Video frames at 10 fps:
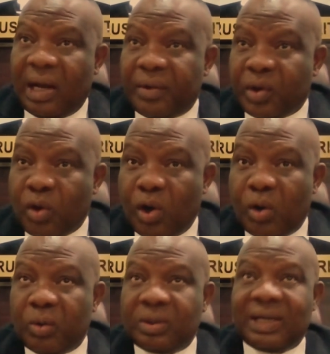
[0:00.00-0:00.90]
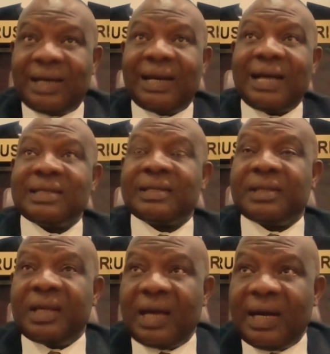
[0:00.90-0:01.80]
recall that
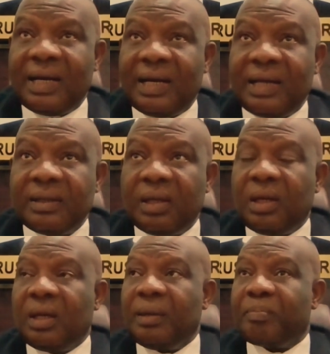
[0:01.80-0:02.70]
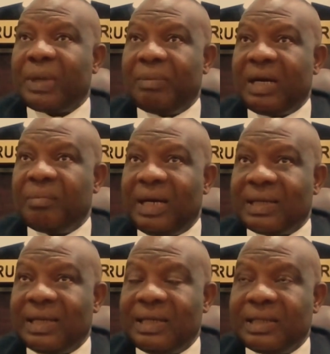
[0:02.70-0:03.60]
last year in primary
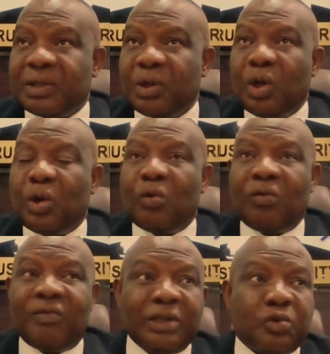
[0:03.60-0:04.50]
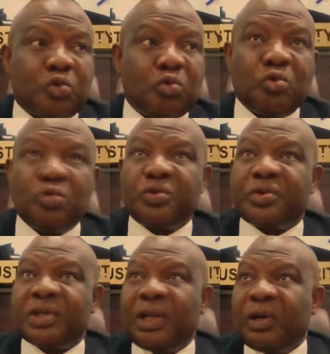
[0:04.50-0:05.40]
markets, over 2
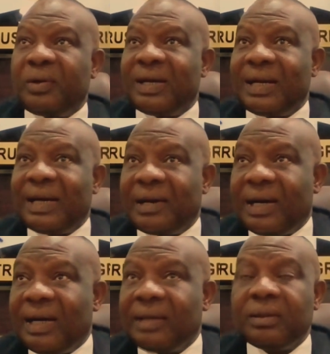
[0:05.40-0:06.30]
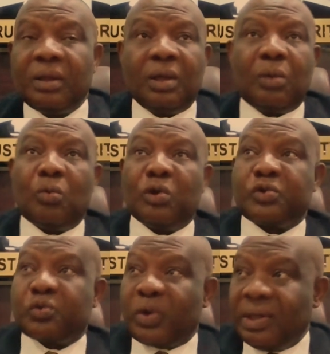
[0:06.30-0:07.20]
trillion naira
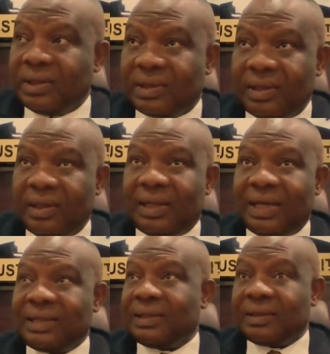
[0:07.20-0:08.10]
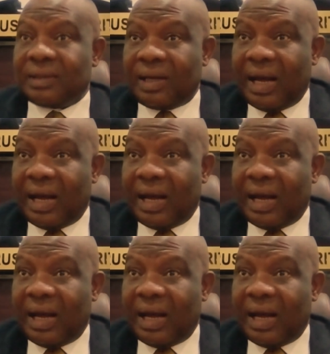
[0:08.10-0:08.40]
was raised. That is